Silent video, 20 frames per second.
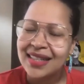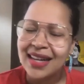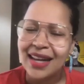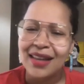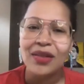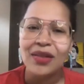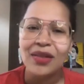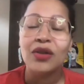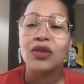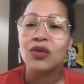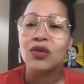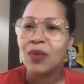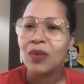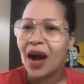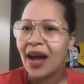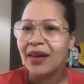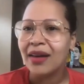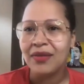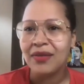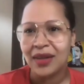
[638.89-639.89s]
and the
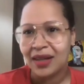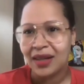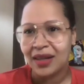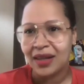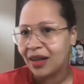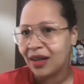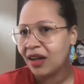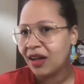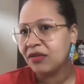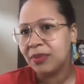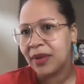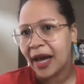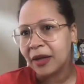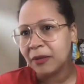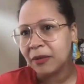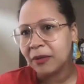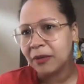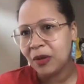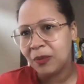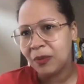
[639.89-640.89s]
thriving of Black
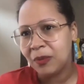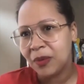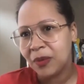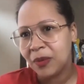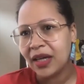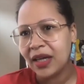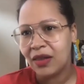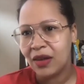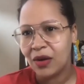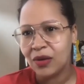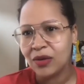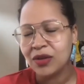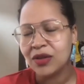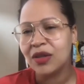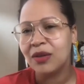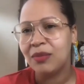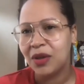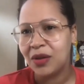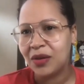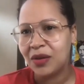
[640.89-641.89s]
people in those
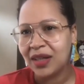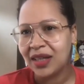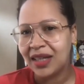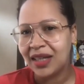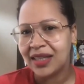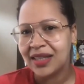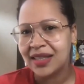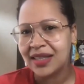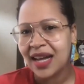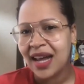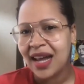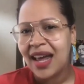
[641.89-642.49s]
communities.